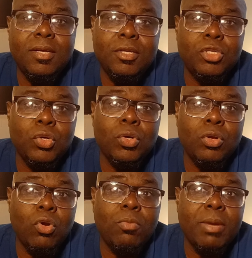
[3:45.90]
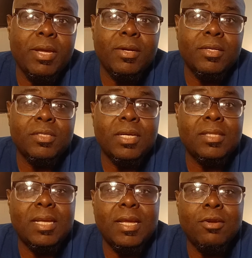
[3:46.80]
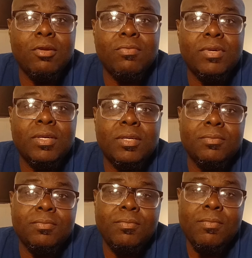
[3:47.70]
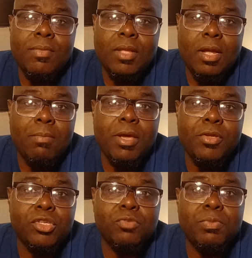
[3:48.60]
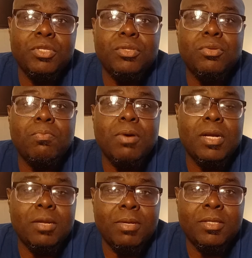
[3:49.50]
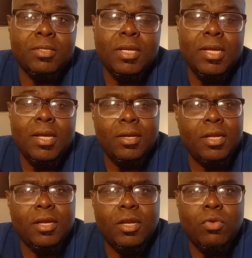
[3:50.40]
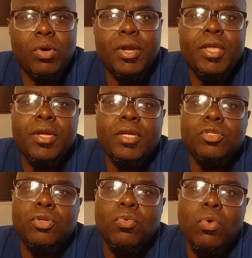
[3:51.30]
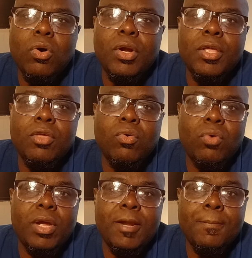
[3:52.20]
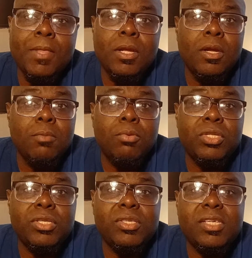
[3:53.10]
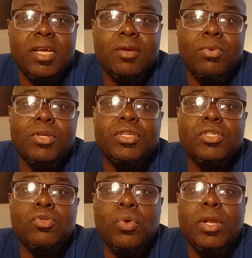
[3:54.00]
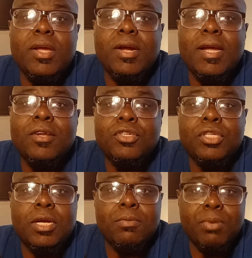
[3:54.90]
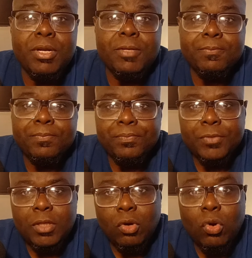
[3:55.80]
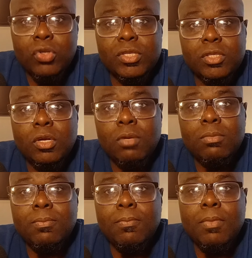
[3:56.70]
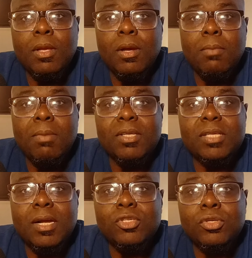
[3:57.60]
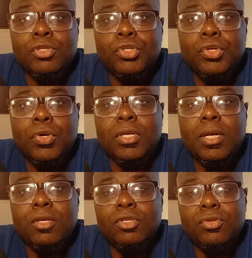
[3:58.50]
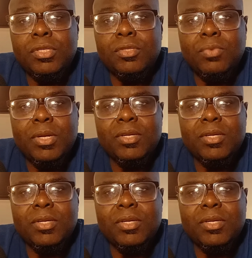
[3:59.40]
He told the lawmakers at the end of a major speech to Parliament, nearly 1 year into the war in Ukraine. Putin said Russia's nuclear energy company, Rosatom, must also ensure the country's